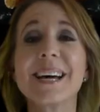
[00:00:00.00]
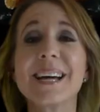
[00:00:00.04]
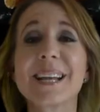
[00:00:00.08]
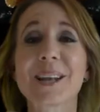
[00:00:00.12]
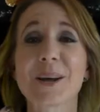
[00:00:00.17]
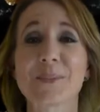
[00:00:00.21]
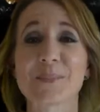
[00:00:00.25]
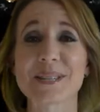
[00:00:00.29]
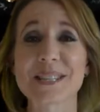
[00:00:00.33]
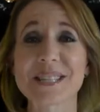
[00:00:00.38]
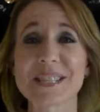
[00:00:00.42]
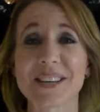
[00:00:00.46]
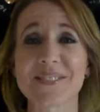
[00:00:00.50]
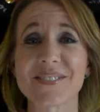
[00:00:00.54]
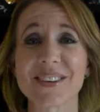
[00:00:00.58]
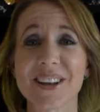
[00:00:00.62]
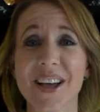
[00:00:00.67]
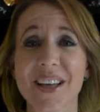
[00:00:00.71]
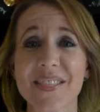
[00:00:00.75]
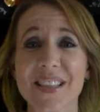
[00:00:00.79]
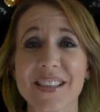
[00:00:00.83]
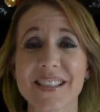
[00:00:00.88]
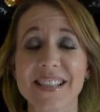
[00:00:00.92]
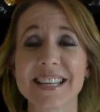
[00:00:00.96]
Number seven
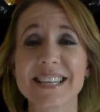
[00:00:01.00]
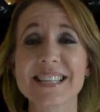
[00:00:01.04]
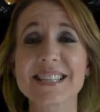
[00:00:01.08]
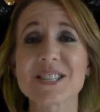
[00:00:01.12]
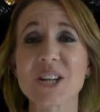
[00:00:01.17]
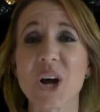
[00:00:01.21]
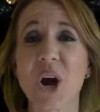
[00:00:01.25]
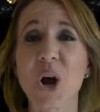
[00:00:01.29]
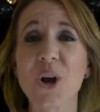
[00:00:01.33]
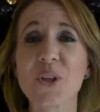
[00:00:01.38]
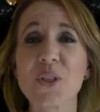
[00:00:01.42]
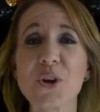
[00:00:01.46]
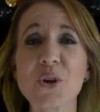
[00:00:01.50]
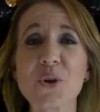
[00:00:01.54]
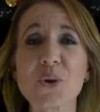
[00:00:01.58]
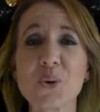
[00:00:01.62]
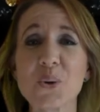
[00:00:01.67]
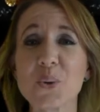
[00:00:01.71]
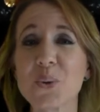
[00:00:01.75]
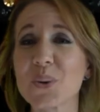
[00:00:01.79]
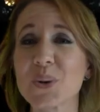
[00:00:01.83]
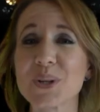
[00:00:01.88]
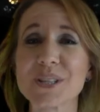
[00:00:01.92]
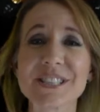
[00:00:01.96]
on the list are the
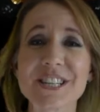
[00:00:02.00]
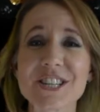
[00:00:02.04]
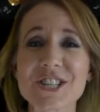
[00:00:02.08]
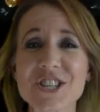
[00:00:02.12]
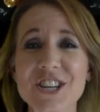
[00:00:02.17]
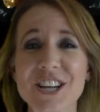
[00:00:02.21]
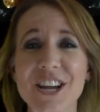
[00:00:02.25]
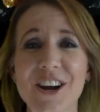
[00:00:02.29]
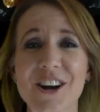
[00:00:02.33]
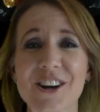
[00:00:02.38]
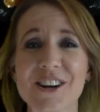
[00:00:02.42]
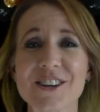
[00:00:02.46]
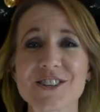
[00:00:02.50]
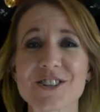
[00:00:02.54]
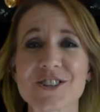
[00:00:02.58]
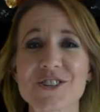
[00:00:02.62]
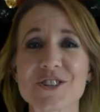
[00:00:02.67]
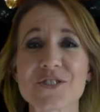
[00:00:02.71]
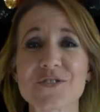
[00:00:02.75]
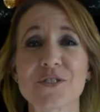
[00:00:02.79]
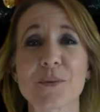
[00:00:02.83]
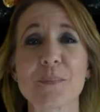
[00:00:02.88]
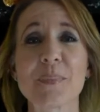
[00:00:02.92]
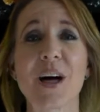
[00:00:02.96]
ghoulish
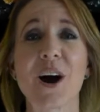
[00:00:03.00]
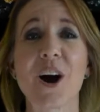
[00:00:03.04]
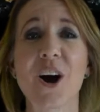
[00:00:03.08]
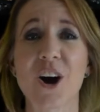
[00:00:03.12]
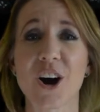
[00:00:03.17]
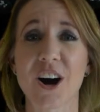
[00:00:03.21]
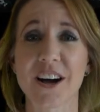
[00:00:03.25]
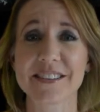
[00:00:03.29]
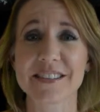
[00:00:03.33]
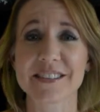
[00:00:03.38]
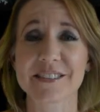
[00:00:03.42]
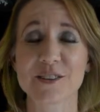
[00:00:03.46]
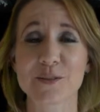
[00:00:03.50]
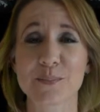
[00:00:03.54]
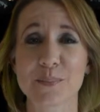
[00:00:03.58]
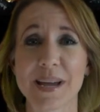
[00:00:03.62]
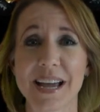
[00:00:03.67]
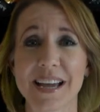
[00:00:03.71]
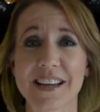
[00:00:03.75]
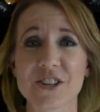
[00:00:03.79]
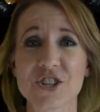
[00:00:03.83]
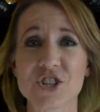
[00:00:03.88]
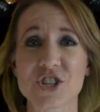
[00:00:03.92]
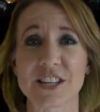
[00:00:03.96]
characters from the Haunted
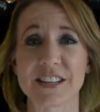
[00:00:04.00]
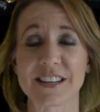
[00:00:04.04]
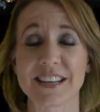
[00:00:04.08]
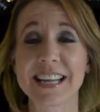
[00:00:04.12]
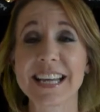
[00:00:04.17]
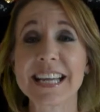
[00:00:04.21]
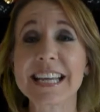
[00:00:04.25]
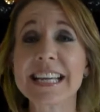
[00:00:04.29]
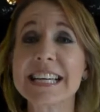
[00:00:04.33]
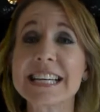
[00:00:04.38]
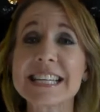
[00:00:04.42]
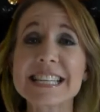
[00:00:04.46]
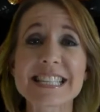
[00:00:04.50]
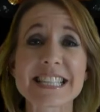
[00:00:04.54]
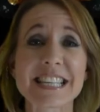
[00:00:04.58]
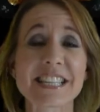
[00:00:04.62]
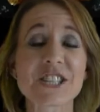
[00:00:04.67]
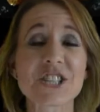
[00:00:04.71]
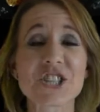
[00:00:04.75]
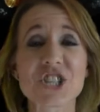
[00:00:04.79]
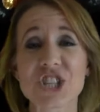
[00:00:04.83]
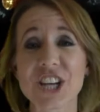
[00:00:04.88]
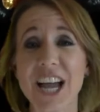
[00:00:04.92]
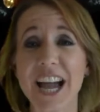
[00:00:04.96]
Mansion.
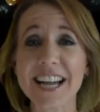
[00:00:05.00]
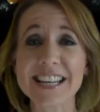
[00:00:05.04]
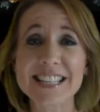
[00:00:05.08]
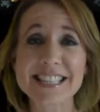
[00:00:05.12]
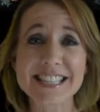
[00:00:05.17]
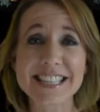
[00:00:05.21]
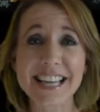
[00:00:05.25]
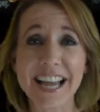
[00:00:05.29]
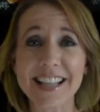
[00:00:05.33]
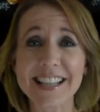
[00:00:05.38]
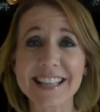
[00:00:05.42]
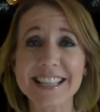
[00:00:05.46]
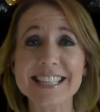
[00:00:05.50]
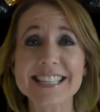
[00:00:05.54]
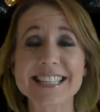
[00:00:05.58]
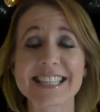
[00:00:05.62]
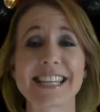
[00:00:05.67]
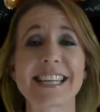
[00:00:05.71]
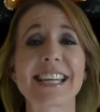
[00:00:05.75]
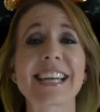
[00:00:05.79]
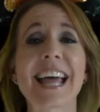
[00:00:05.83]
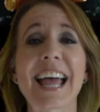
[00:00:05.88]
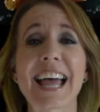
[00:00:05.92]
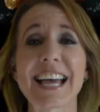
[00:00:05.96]
Since Jack
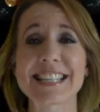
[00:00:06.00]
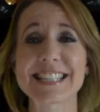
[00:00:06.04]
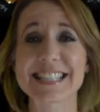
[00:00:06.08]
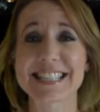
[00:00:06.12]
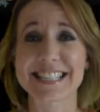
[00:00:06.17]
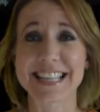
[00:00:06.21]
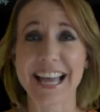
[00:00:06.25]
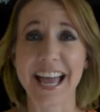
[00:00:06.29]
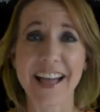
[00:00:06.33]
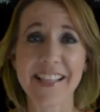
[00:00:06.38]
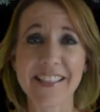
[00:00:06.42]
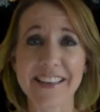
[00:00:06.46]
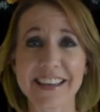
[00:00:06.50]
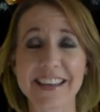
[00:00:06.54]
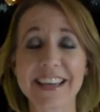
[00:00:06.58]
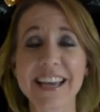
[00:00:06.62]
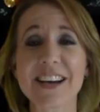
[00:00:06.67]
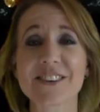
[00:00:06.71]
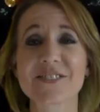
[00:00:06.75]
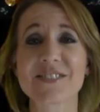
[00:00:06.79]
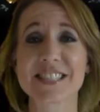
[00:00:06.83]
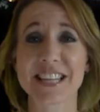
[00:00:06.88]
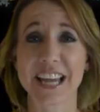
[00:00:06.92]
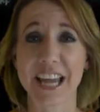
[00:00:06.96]
Skellington and Sally
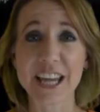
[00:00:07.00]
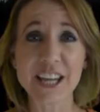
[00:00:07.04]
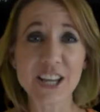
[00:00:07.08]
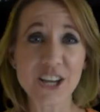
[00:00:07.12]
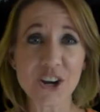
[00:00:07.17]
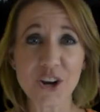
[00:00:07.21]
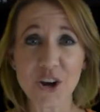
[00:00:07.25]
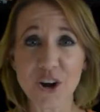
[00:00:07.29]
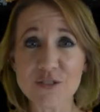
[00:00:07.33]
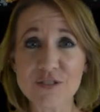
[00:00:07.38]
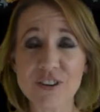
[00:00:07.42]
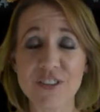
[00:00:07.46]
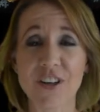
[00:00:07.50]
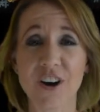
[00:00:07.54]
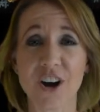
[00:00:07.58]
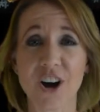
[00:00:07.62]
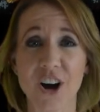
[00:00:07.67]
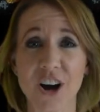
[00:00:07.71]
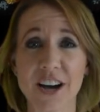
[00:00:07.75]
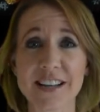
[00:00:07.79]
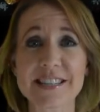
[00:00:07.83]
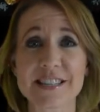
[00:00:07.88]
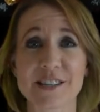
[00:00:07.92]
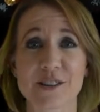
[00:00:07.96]
have taken over the
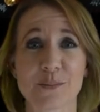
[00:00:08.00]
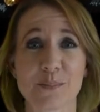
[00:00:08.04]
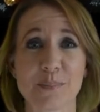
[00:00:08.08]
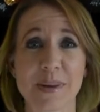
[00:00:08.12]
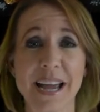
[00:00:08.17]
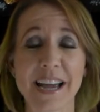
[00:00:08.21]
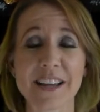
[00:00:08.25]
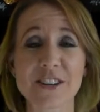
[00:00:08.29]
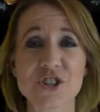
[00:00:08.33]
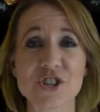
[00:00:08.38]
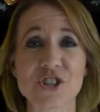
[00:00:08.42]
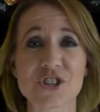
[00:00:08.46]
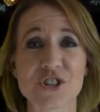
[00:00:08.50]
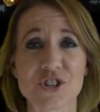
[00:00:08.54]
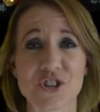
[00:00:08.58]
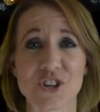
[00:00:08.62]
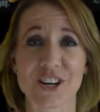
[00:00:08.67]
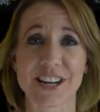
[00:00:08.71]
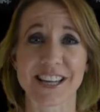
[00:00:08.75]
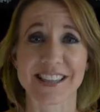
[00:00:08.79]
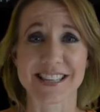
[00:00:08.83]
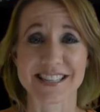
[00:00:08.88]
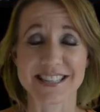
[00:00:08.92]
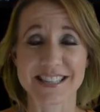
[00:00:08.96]
Haunted Mansion
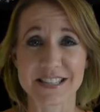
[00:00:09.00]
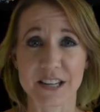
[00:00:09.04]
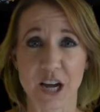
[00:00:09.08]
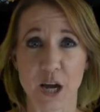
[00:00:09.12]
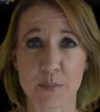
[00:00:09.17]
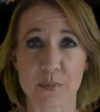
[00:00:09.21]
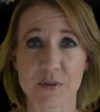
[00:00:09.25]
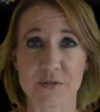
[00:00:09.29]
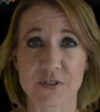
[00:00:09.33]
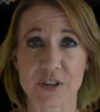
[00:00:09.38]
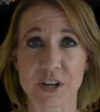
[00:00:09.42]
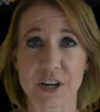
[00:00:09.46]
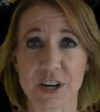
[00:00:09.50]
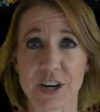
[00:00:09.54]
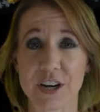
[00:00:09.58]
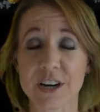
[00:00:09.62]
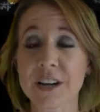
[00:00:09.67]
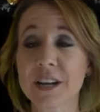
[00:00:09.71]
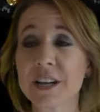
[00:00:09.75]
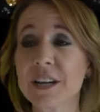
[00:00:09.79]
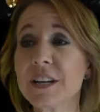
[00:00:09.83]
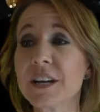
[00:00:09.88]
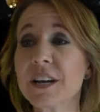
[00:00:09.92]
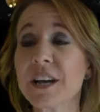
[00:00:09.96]
during this time of
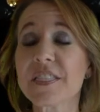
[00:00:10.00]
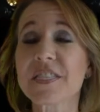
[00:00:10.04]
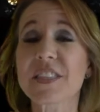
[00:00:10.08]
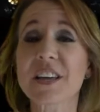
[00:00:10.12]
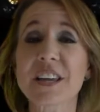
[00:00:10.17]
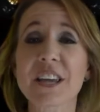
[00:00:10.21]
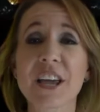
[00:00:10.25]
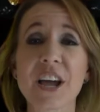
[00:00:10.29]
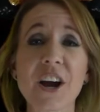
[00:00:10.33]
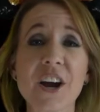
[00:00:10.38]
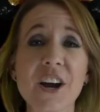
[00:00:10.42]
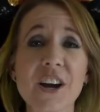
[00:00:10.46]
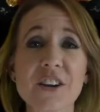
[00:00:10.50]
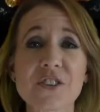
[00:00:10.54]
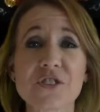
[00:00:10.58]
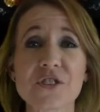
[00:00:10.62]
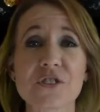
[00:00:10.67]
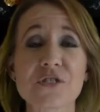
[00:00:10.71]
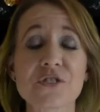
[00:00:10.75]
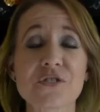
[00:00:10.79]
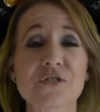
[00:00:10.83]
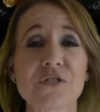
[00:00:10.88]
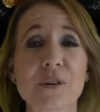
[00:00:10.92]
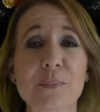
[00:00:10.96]
year, the
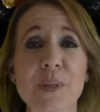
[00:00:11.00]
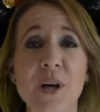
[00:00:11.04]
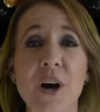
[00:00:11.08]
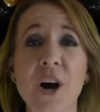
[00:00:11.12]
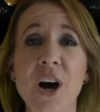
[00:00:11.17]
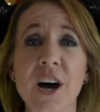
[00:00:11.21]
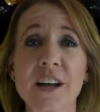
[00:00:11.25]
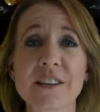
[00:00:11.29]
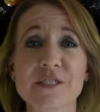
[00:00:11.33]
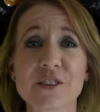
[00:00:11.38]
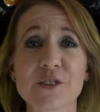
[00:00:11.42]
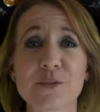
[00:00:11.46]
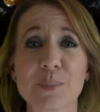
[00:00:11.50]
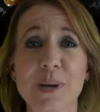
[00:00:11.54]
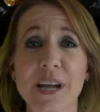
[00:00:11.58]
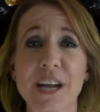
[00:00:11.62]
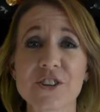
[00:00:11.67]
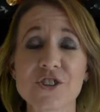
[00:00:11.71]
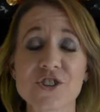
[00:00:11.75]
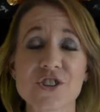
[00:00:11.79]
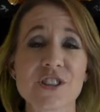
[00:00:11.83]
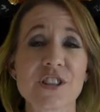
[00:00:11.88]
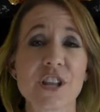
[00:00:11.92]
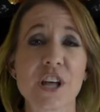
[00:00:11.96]
characters from the Haunted
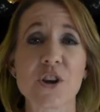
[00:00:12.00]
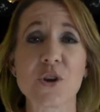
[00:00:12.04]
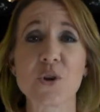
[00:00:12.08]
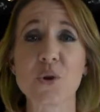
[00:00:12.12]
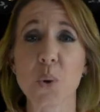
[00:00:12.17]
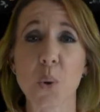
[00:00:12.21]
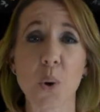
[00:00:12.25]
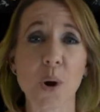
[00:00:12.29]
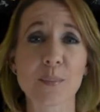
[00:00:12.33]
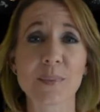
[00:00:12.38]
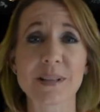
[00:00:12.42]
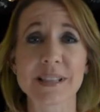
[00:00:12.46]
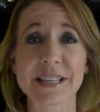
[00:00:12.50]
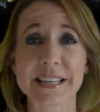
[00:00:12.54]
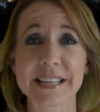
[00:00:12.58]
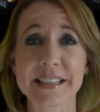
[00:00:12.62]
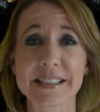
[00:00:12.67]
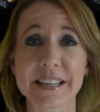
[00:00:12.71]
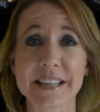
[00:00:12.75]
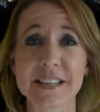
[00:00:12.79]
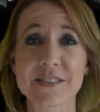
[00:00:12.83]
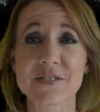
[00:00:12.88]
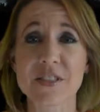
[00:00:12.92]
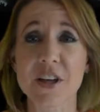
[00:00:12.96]
Mansion that normally
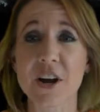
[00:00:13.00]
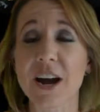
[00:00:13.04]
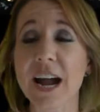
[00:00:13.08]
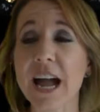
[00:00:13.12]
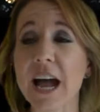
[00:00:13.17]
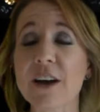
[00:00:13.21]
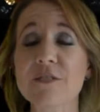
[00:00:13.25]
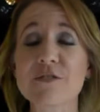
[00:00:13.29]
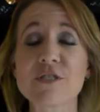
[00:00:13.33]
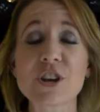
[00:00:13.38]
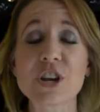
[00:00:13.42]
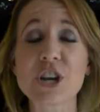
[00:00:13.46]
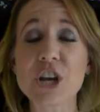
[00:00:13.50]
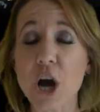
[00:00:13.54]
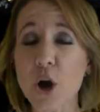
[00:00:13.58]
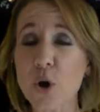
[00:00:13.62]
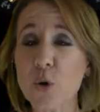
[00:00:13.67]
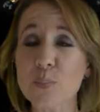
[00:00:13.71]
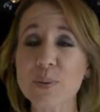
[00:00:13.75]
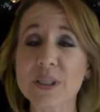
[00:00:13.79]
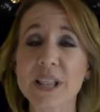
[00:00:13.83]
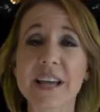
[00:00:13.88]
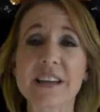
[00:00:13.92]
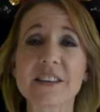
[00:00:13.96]
live there have no
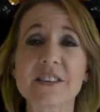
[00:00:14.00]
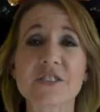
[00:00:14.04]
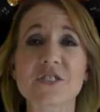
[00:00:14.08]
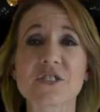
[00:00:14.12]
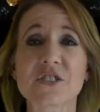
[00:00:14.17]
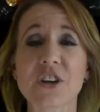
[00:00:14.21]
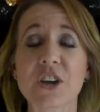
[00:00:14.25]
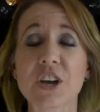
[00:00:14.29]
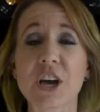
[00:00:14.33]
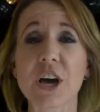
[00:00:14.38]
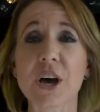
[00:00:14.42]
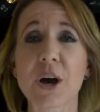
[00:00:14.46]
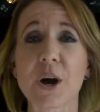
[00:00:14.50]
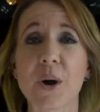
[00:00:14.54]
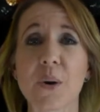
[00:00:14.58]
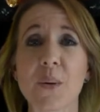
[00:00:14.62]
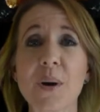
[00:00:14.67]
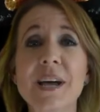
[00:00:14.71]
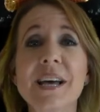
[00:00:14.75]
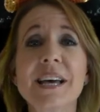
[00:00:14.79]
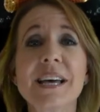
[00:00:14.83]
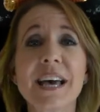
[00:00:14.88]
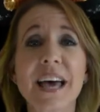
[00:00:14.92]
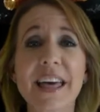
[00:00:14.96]
place to go.
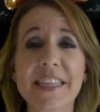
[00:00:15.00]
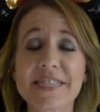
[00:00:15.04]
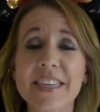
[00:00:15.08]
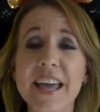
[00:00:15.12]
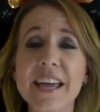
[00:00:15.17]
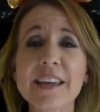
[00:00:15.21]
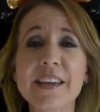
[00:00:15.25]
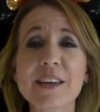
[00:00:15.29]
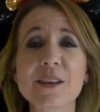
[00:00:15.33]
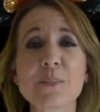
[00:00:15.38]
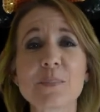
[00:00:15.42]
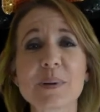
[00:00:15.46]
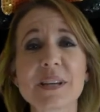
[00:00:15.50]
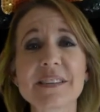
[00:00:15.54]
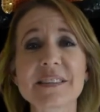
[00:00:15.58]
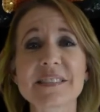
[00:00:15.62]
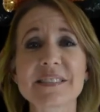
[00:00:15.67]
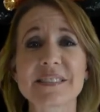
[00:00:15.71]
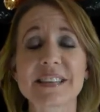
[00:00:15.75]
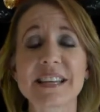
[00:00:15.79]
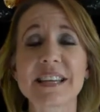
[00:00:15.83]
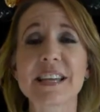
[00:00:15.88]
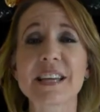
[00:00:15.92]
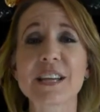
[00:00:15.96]
They can be
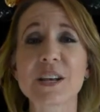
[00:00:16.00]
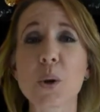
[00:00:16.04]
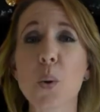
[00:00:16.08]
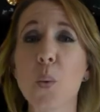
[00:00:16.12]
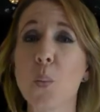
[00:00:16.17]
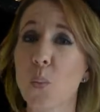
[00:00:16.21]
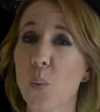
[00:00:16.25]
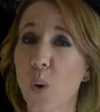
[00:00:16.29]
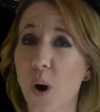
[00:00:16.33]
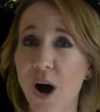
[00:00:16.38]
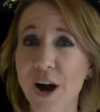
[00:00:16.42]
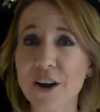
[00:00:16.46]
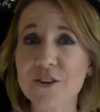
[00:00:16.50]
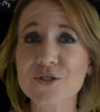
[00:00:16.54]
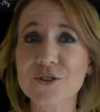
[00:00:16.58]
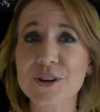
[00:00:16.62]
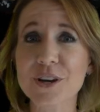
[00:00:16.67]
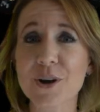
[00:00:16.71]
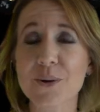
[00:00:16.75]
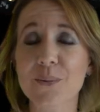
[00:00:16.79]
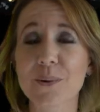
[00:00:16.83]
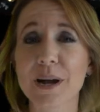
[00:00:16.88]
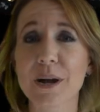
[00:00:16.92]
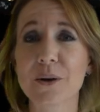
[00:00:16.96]
seen
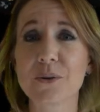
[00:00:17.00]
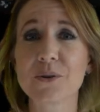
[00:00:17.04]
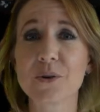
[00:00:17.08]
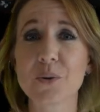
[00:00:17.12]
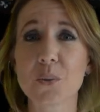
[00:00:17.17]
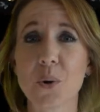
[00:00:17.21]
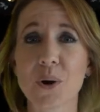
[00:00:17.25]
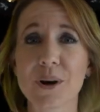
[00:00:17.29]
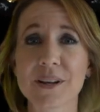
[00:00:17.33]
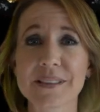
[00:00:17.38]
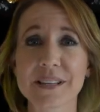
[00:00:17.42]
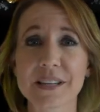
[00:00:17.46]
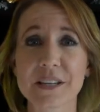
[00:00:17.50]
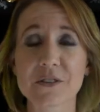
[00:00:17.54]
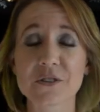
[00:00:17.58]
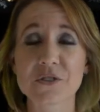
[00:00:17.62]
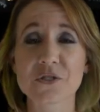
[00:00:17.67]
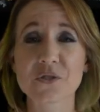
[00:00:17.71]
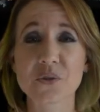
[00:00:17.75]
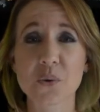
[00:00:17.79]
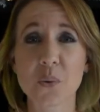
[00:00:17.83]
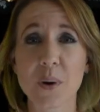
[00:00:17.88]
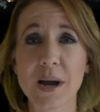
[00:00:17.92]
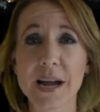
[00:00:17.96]
wandering around New Orleans
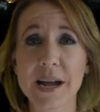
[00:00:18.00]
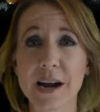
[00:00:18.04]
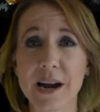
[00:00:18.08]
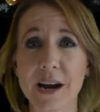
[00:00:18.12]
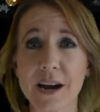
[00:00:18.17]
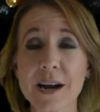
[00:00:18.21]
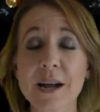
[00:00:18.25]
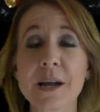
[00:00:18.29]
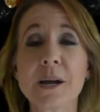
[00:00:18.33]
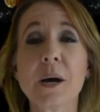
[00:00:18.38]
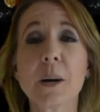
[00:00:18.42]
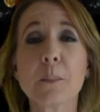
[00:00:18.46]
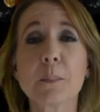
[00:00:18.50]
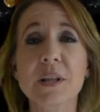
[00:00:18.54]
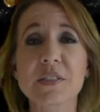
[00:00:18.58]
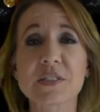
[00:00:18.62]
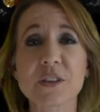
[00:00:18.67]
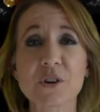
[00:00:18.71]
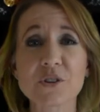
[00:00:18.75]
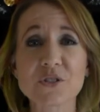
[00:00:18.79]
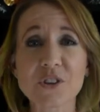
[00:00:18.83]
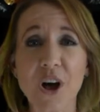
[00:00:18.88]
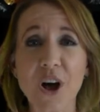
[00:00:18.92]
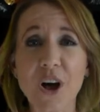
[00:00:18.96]
Square, but
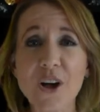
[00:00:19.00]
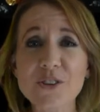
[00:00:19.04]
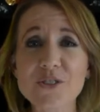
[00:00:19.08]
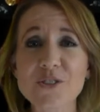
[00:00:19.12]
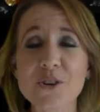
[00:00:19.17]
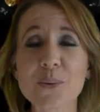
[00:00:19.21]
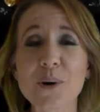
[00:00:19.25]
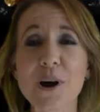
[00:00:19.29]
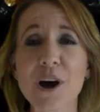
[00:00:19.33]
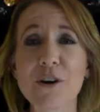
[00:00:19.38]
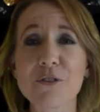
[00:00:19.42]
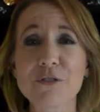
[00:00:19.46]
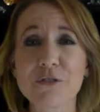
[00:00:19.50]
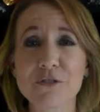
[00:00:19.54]
there's also a